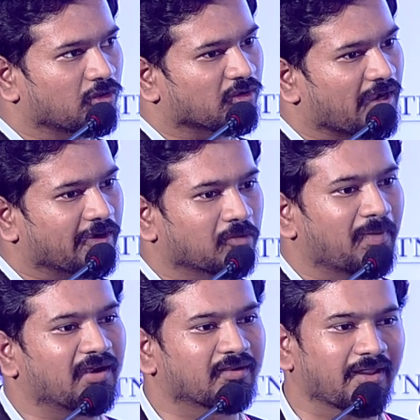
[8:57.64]
look at your
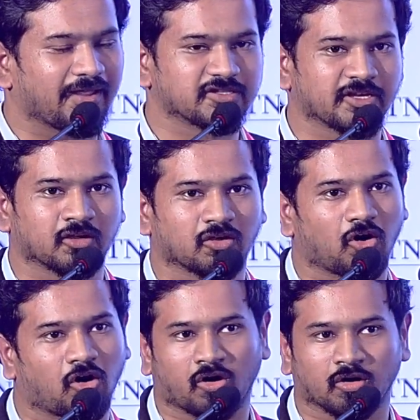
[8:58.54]
battery aging,
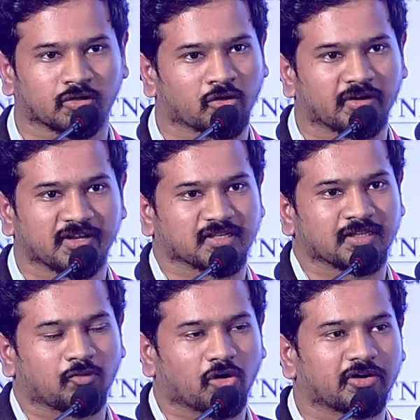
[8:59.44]
or you're going to decide the
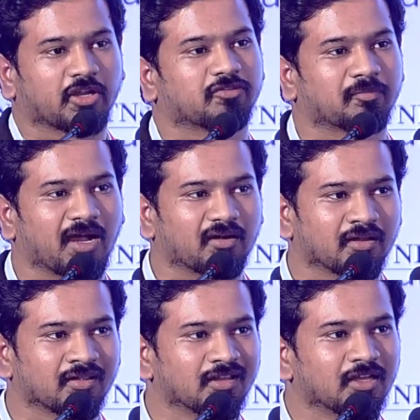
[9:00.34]
warranty of your
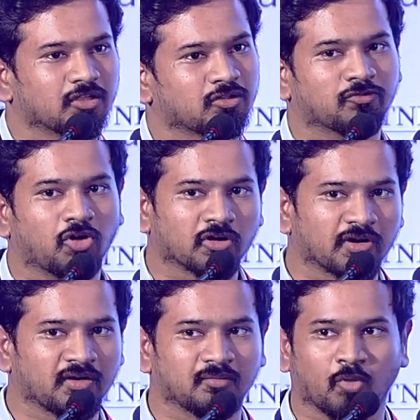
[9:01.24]
battery, you've got to
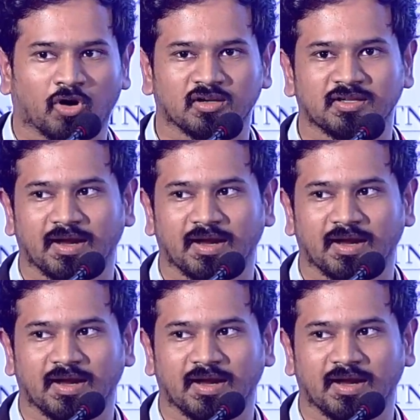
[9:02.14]
model the